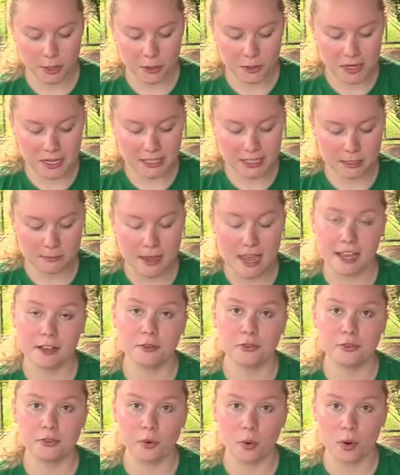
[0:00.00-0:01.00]
need to make
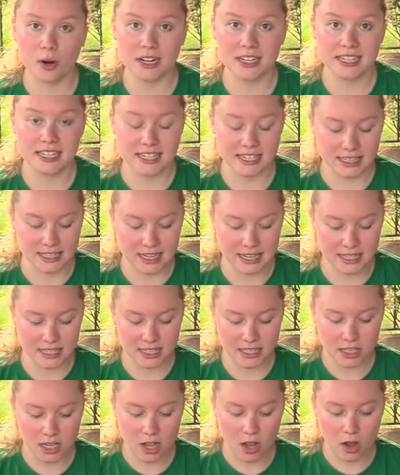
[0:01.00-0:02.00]
4
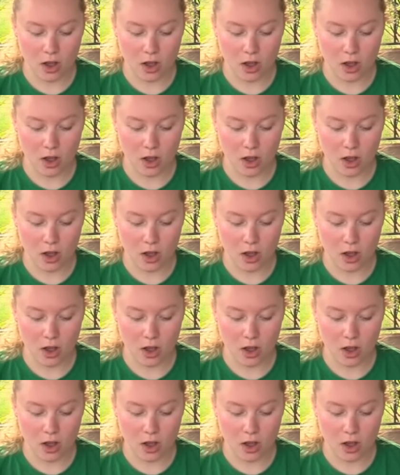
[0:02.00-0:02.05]
slits